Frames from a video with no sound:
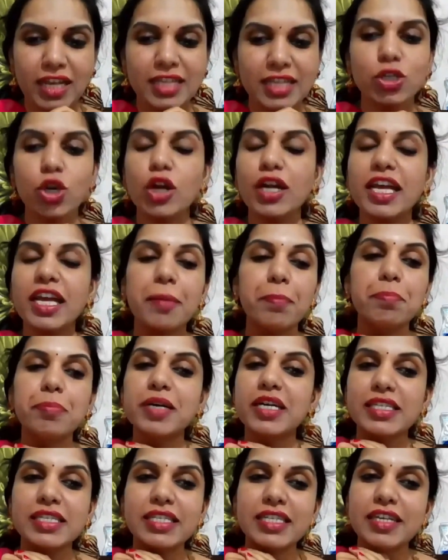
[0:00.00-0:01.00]
It's not
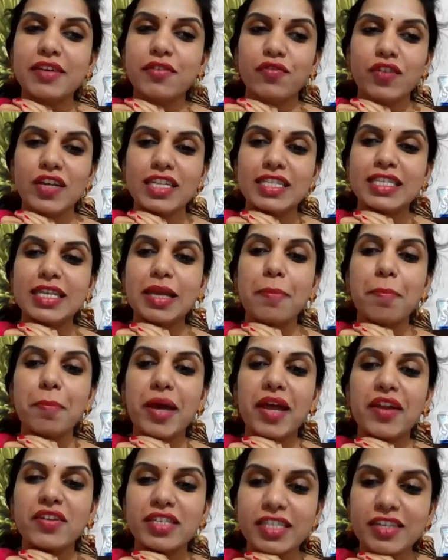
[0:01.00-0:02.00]
imperative, it's
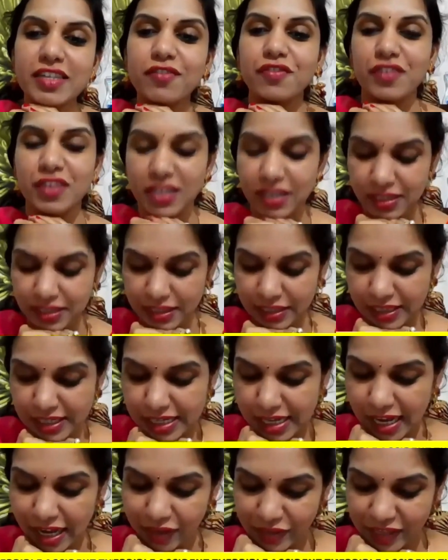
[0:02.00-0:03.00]
imperative.
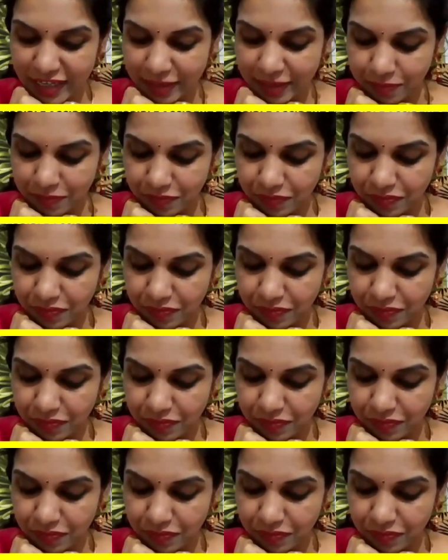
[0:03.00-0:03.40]
Okay.